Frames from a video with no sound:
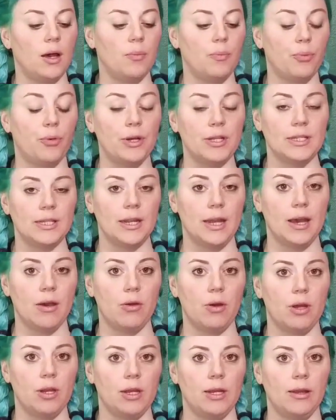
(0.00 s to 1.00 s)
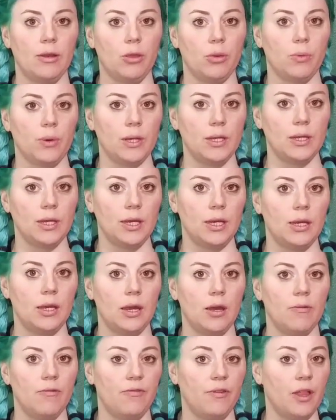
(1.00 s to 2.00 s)
print it out on any
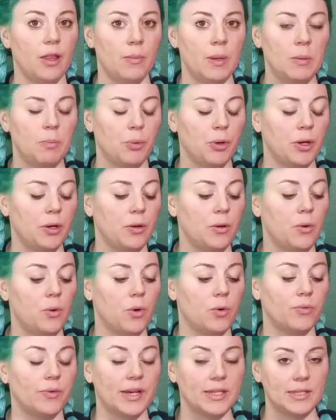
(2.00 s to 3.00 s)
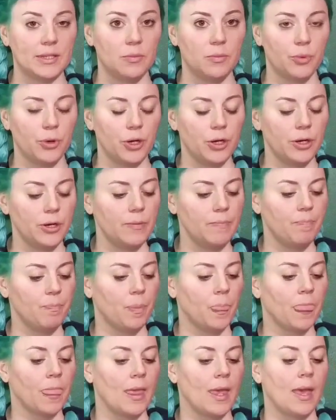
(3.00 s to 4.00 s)
3D filament printer or resin printer.
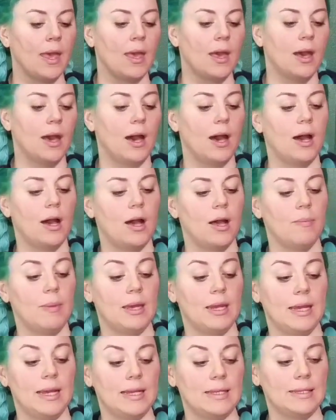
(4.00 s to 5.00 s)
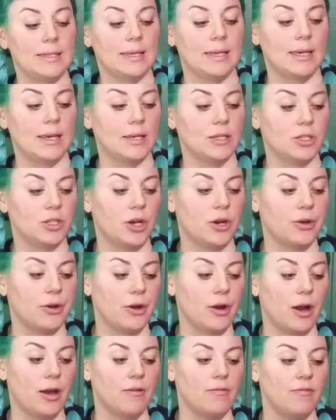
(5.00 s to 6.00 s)
It hits the
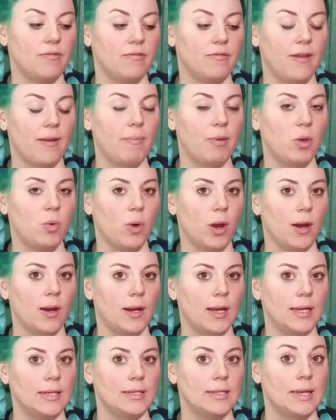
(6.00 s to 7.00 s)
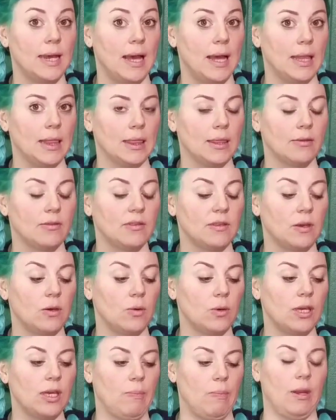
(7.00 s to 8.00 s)
Kickstarter on February 10th,
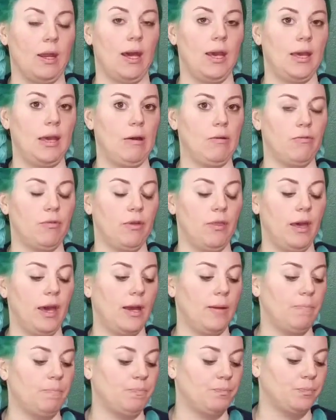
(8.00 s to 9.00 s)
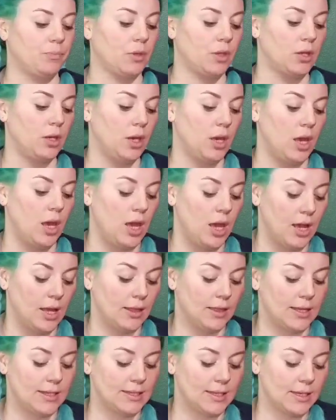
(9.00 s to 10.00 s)
so keep an eye out for that.
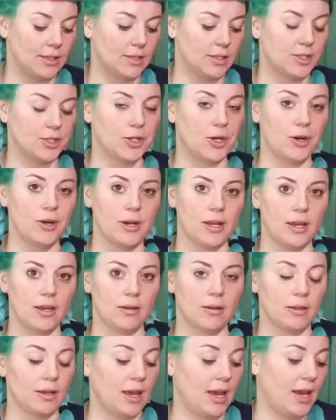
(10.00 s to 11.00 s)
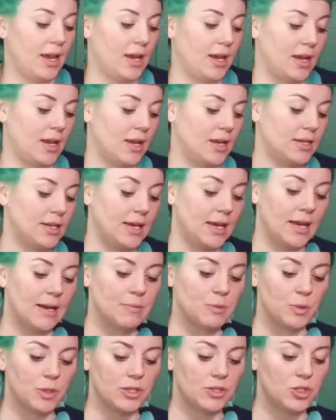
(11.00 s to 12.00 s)
And let's get started. And it
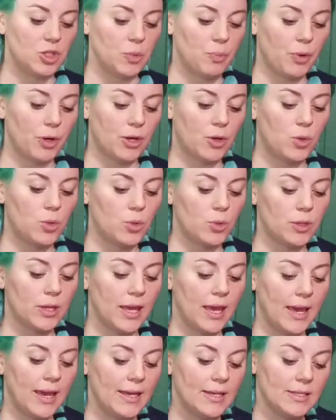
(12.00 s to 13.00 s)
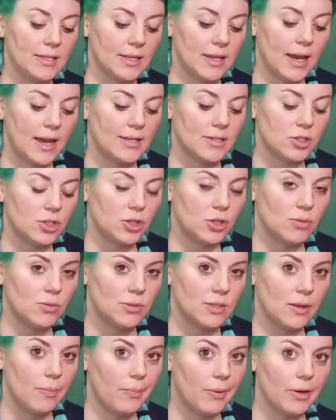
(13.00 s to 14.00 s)
comes with a super cool case that has 2
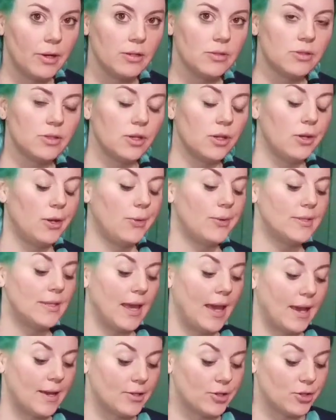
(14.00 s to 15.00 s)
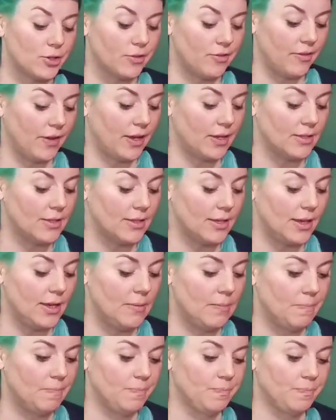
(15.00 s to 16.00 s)
zippers, so you know it's extra fancy.